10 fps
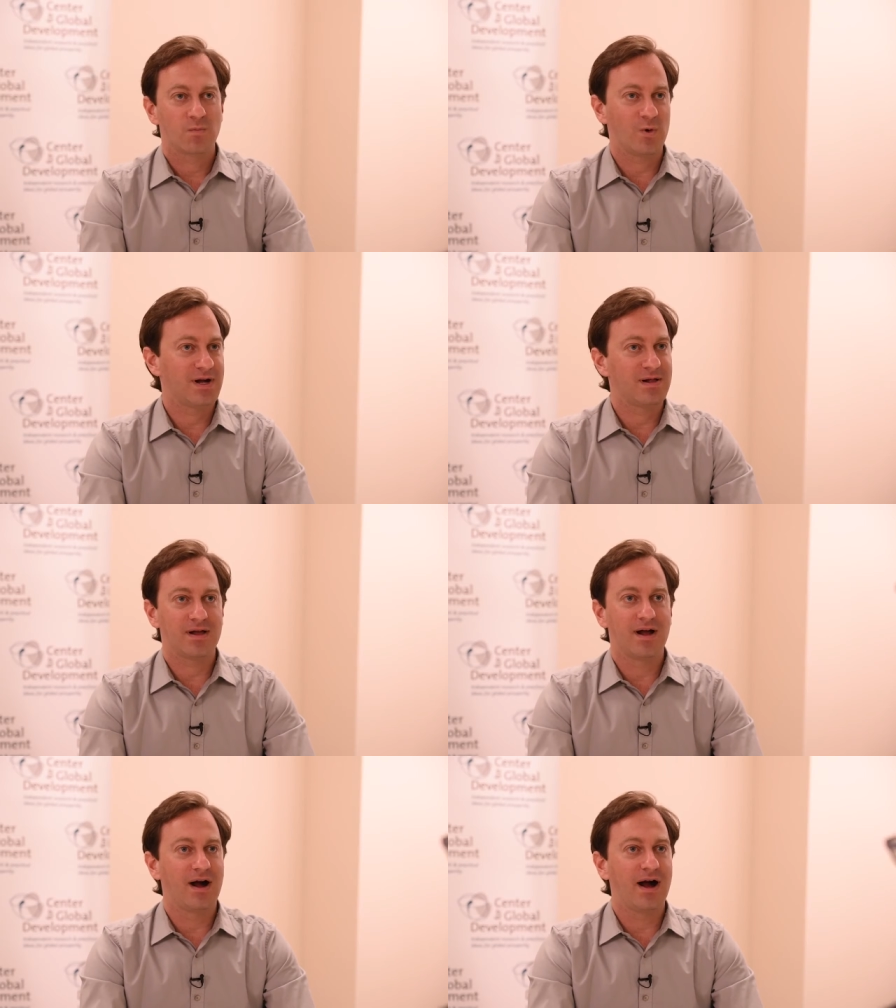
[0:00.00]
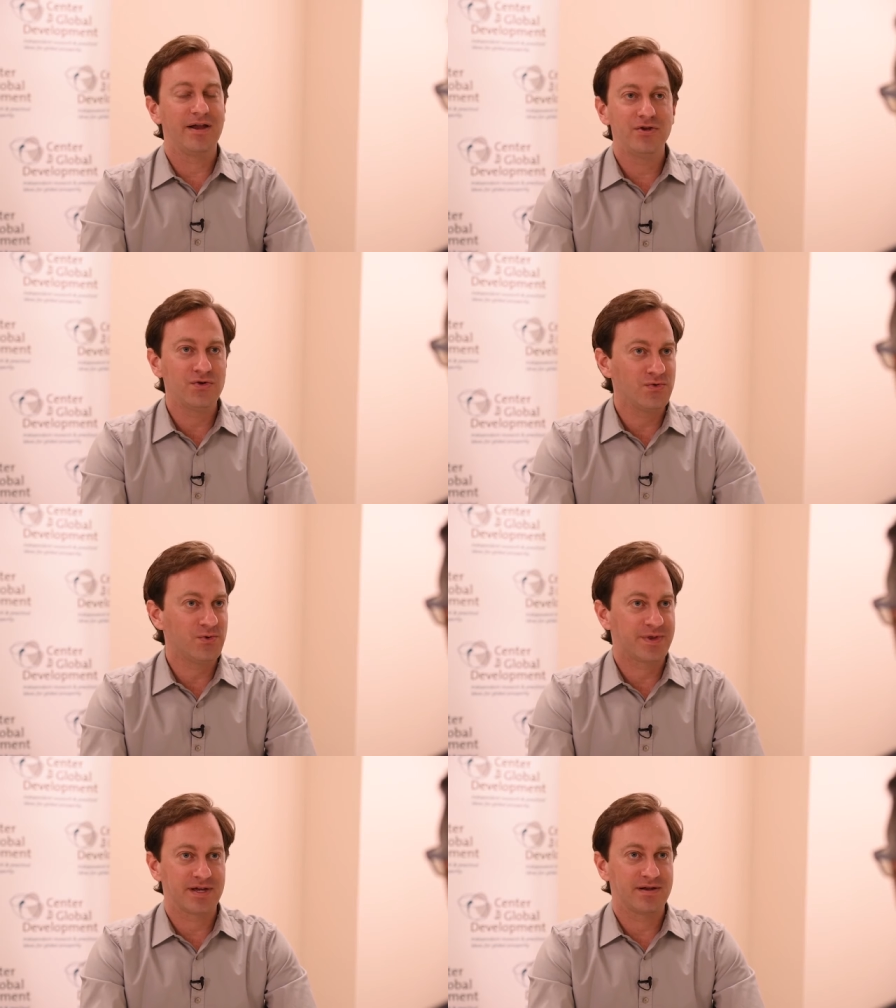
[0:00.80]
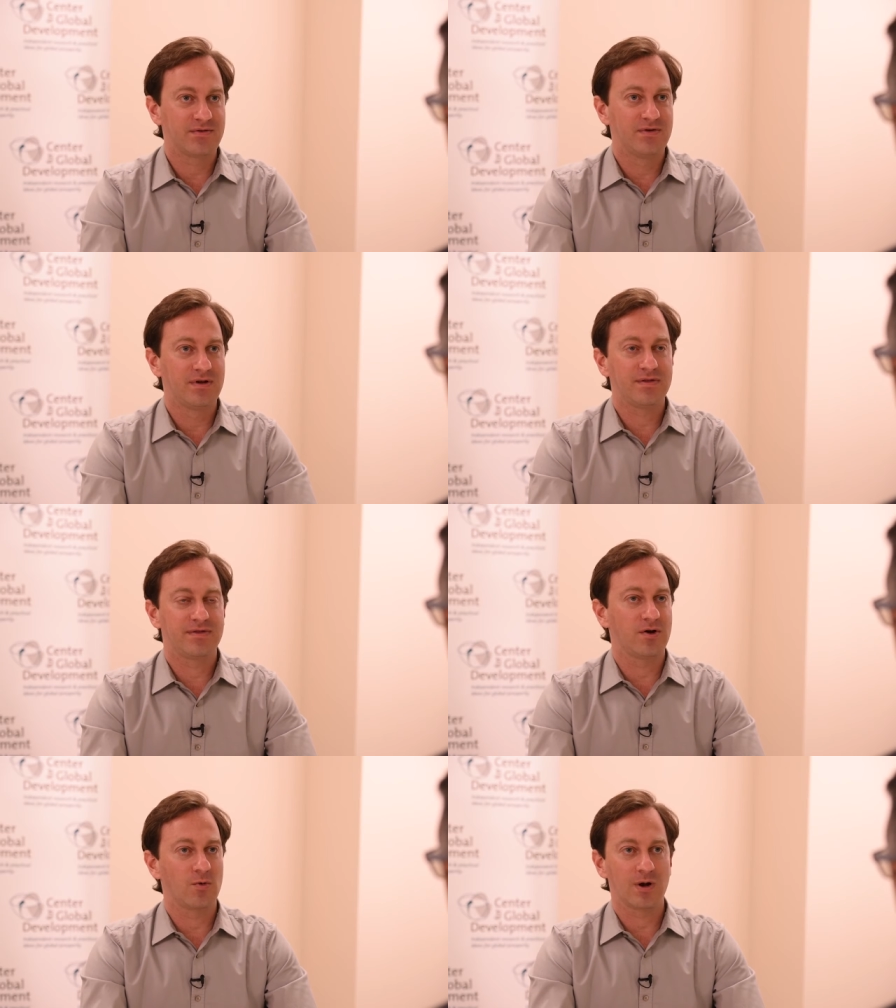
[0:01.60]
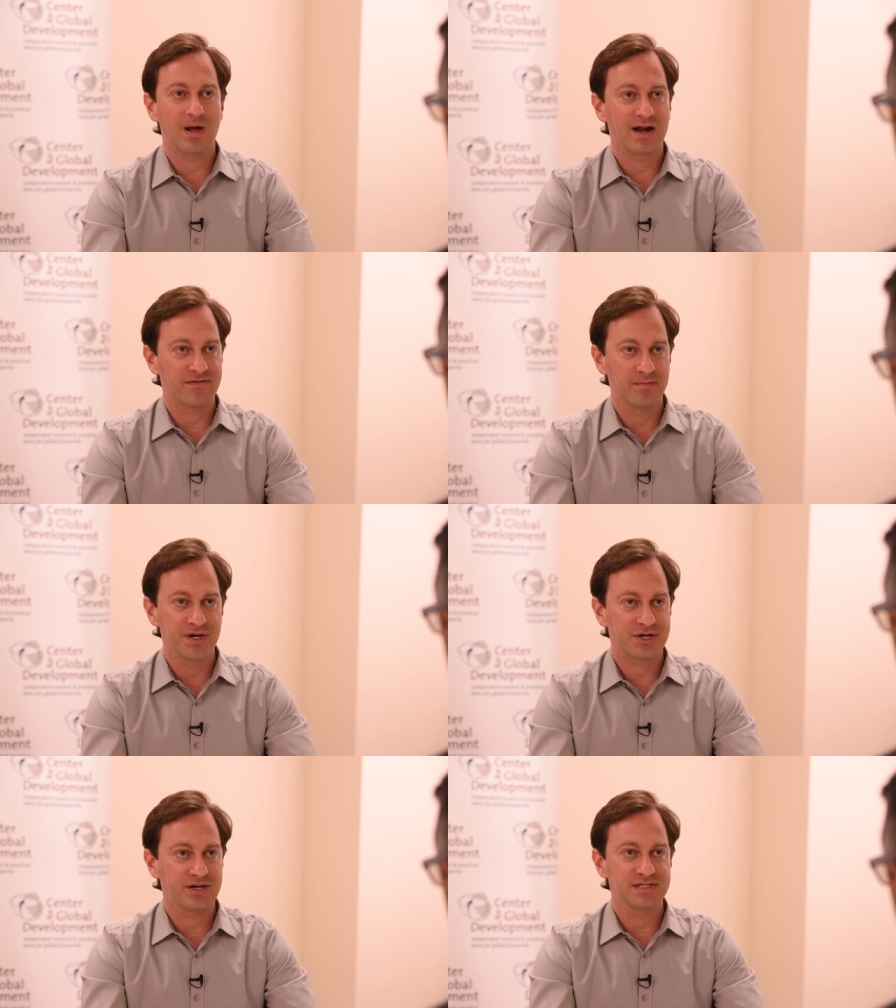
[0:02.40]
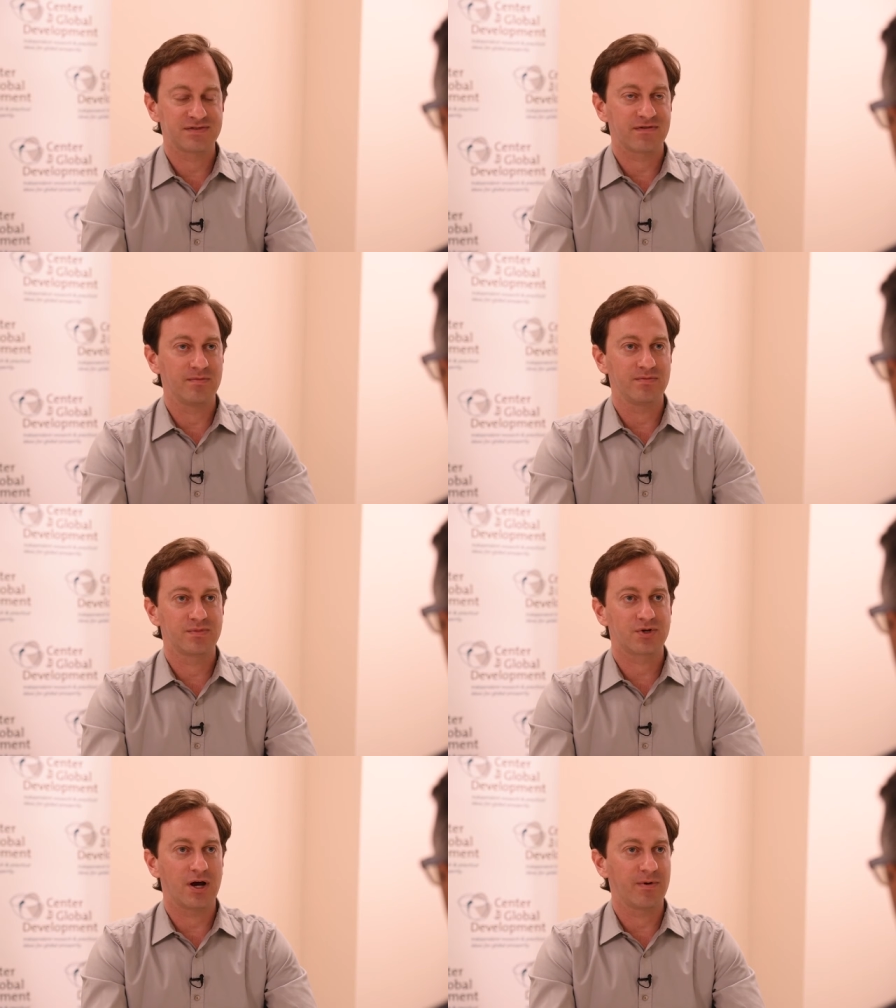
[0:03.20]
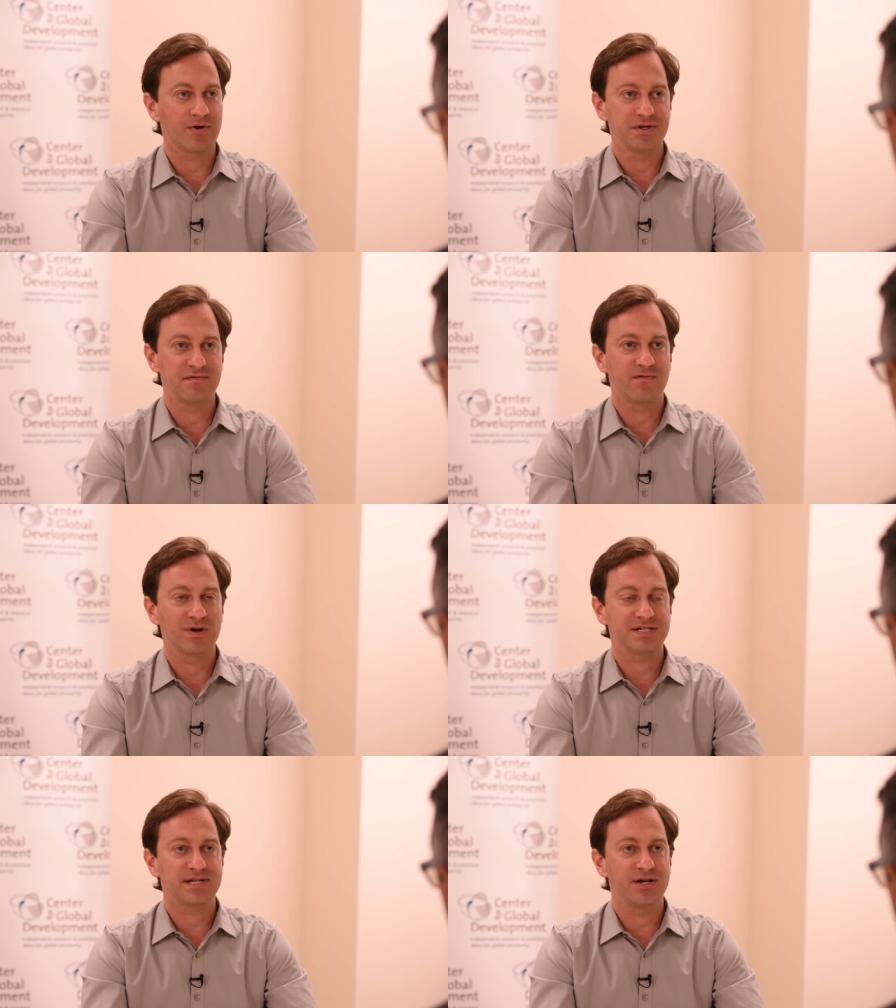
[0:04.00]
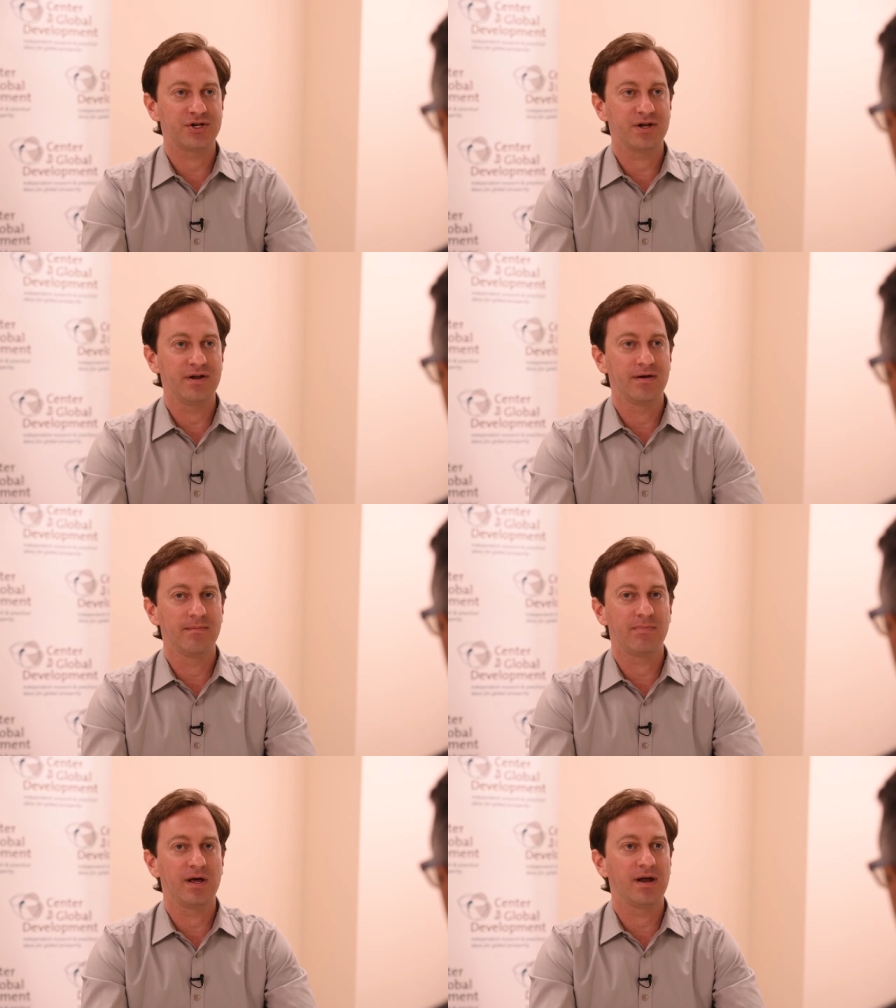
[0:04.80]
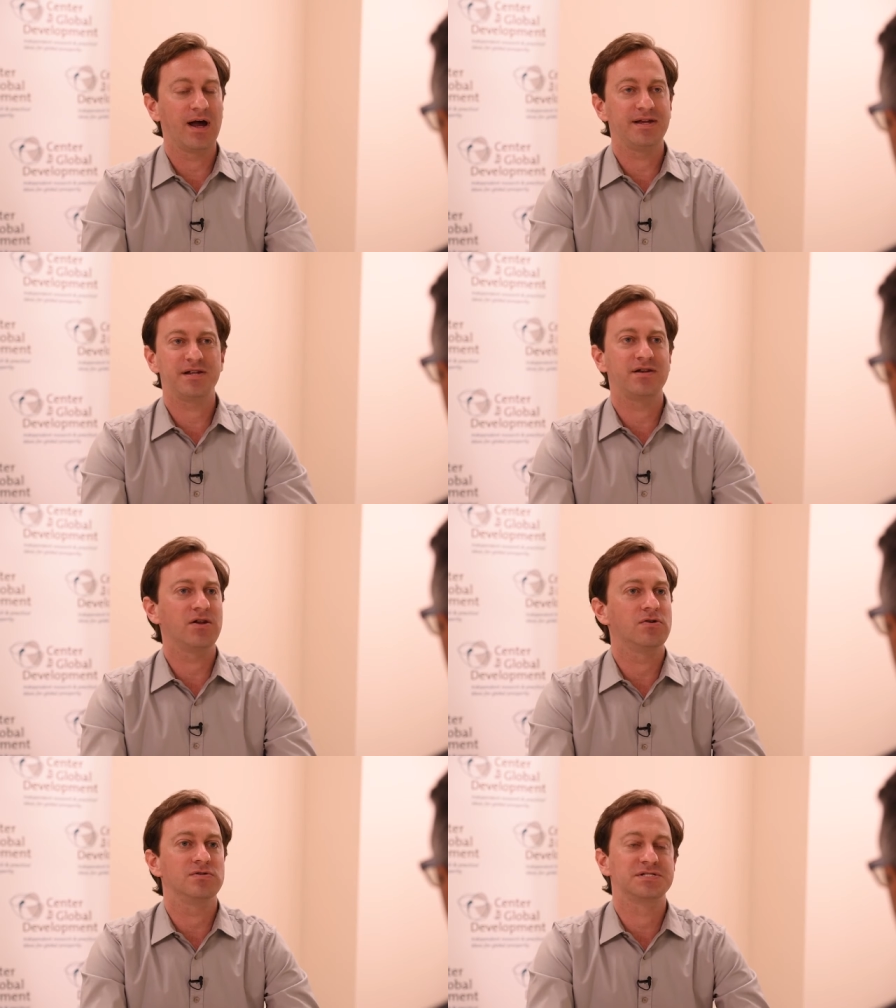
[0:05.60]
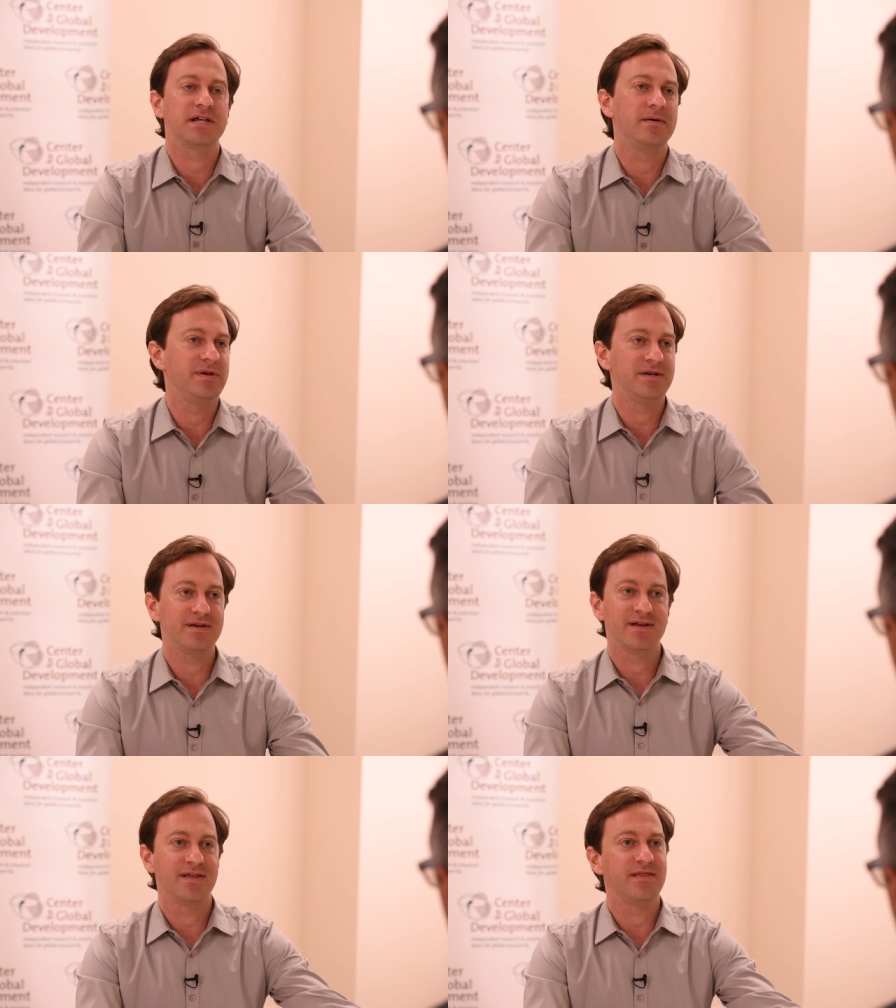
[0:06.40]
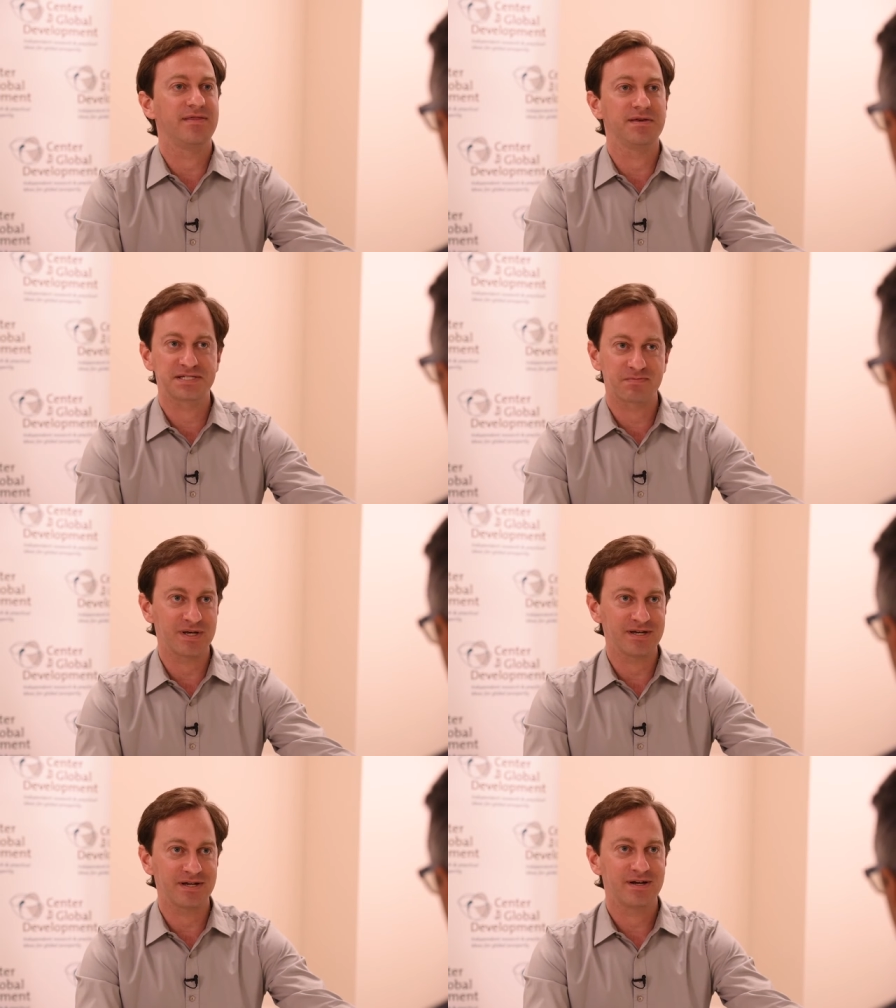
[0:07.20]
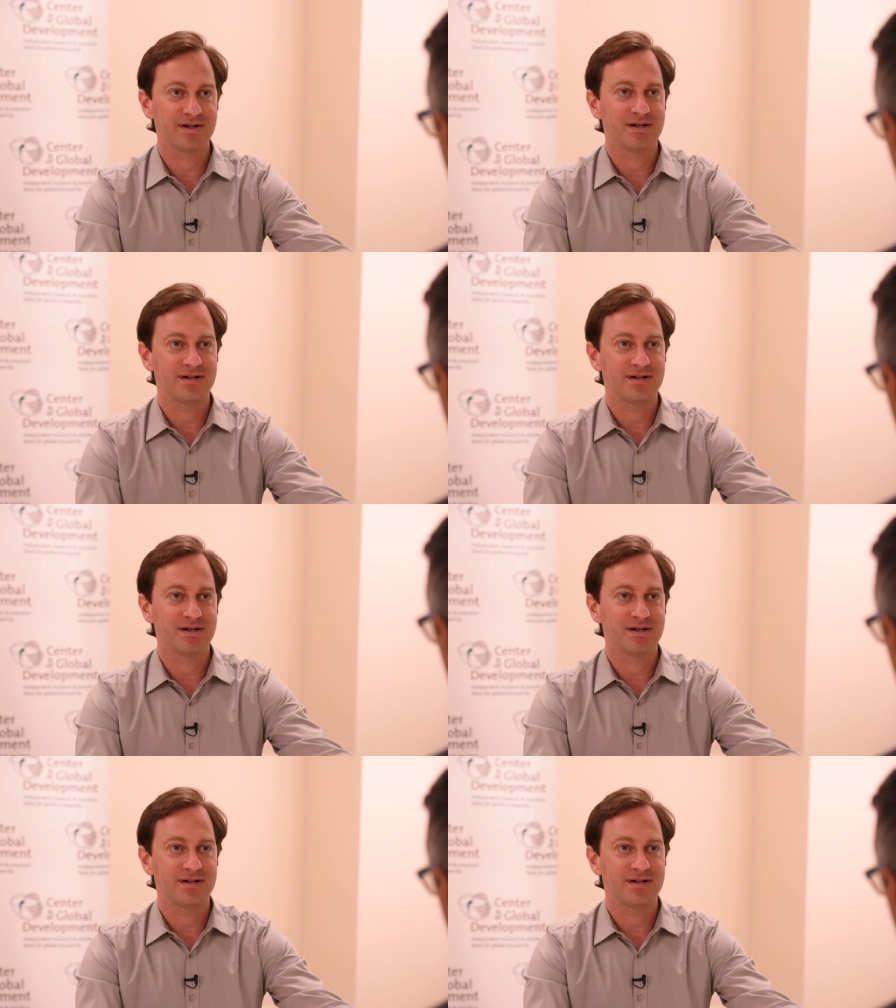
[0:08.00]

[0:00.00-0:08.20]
Well, I knew that there were a lot of emissions from tropical deforestation, but I didn't know it was going to be this big.